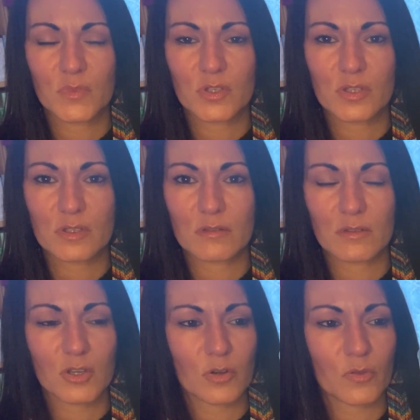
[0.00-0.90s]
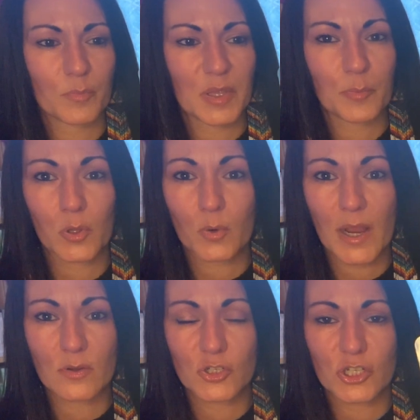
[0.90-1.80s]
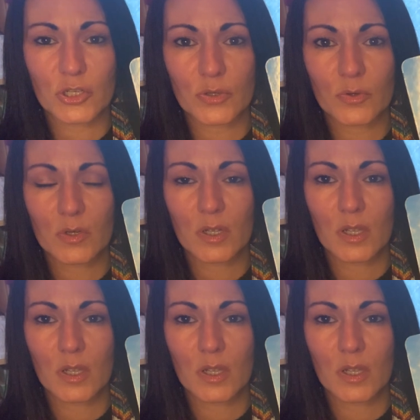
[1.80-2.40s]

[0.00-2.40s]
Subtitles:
just, you know, the people around you,